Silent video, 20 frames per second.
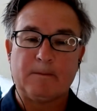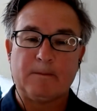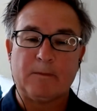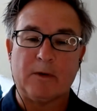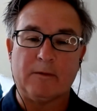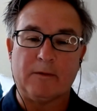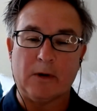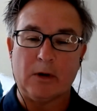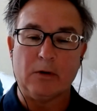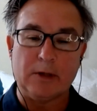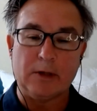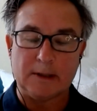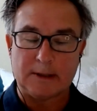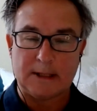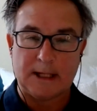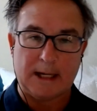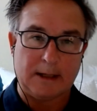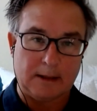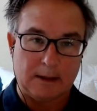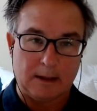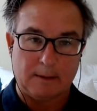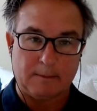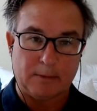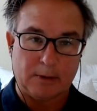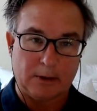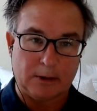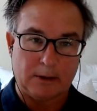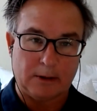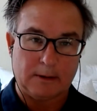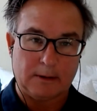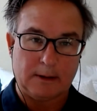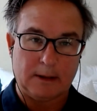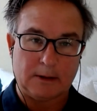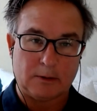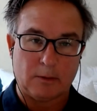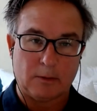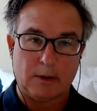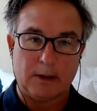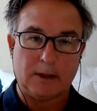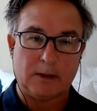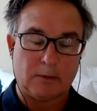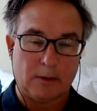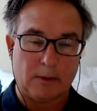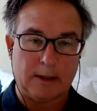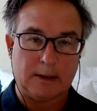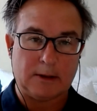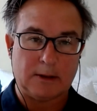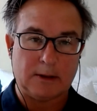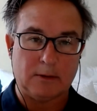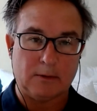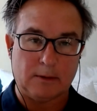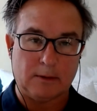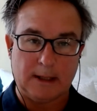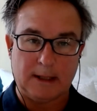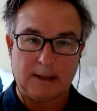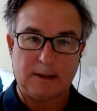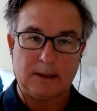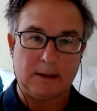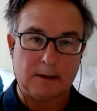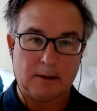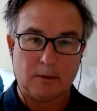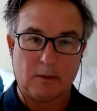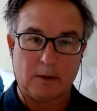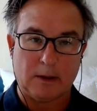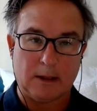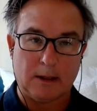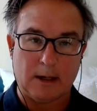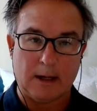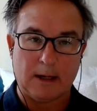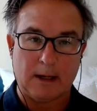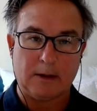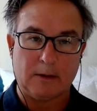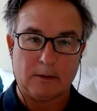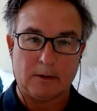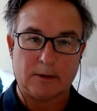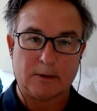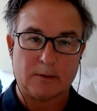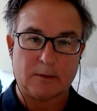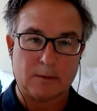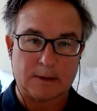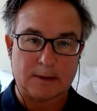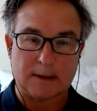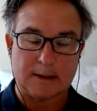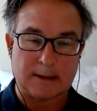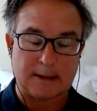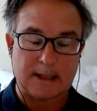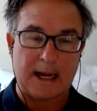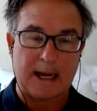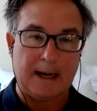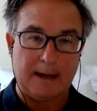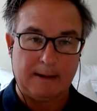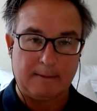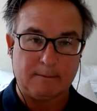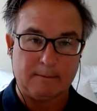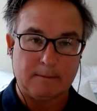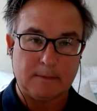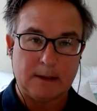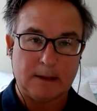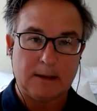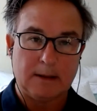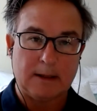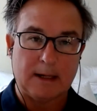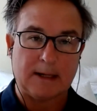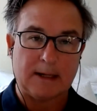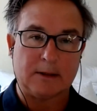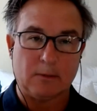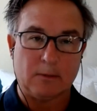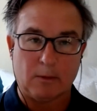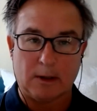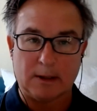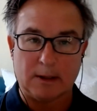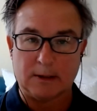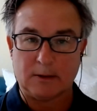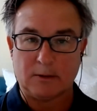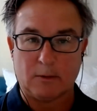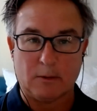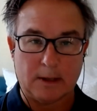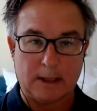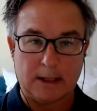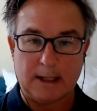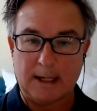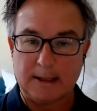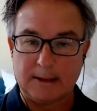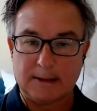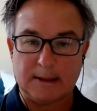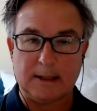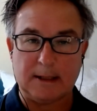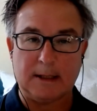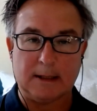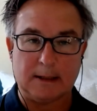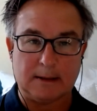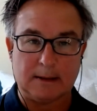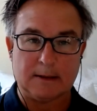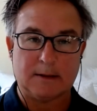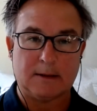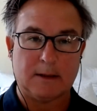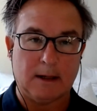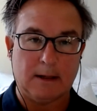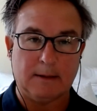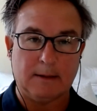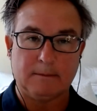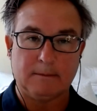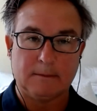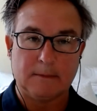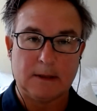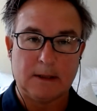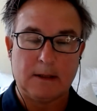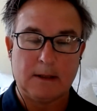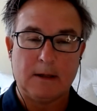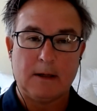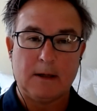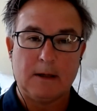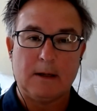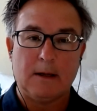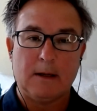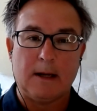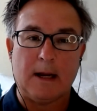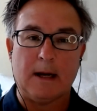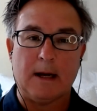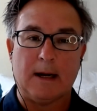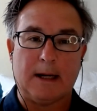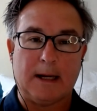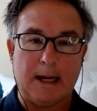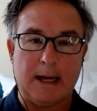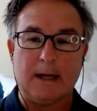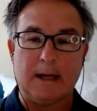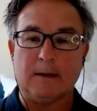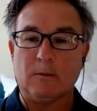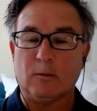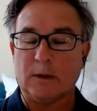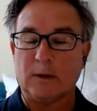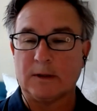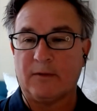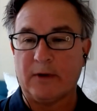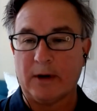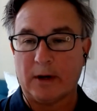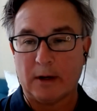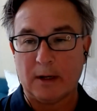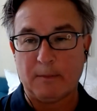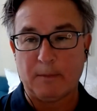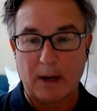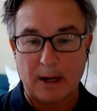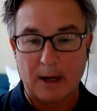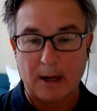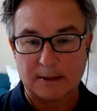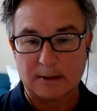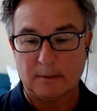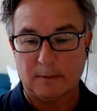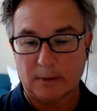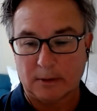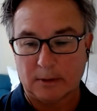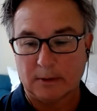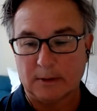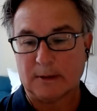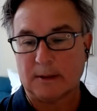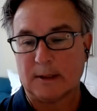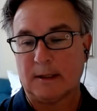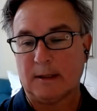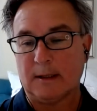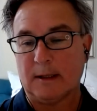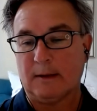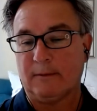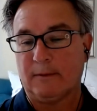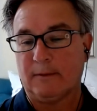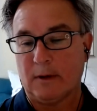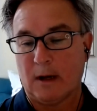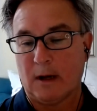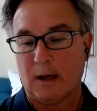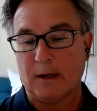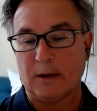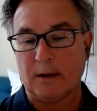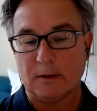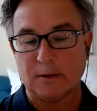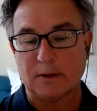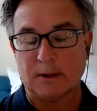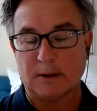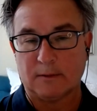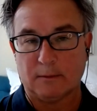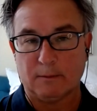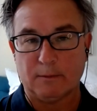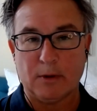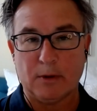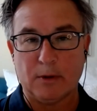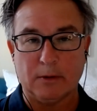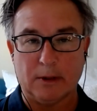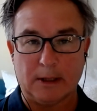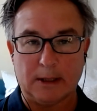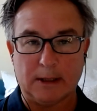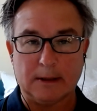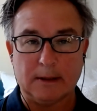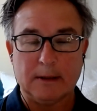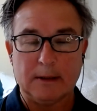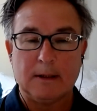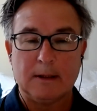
the vote intent number in 2022 with 18 to 29-year-olds was the same as it was in 2018 at this time. And again, what's very possible is that, and Fernand knows this from polling,